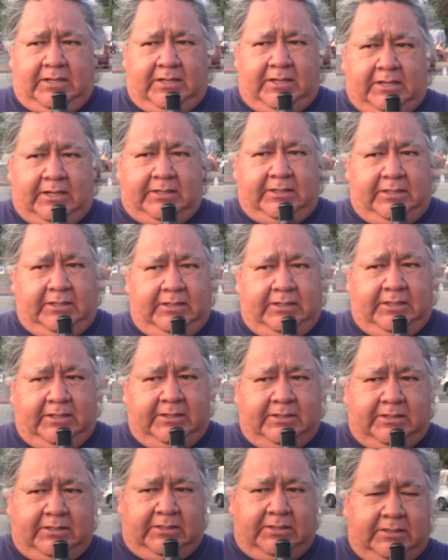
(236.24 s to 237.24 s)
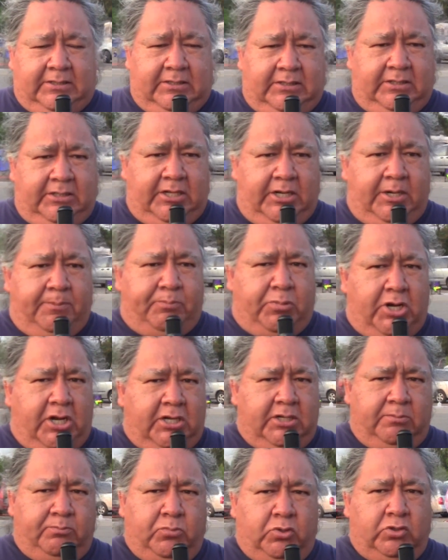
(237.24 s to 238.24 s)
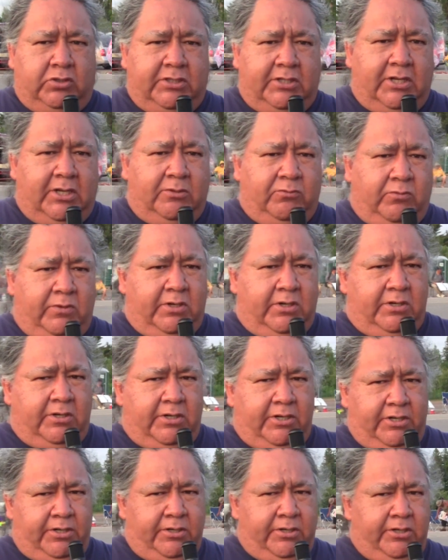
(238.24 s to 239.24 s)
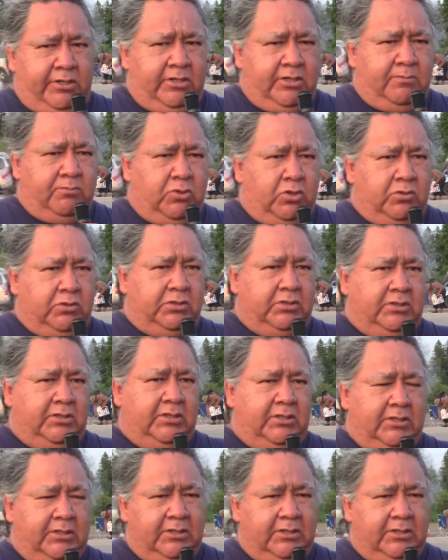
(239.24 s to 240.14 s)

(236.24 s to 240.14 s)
I think it's their pocketbooks that were hurting the most.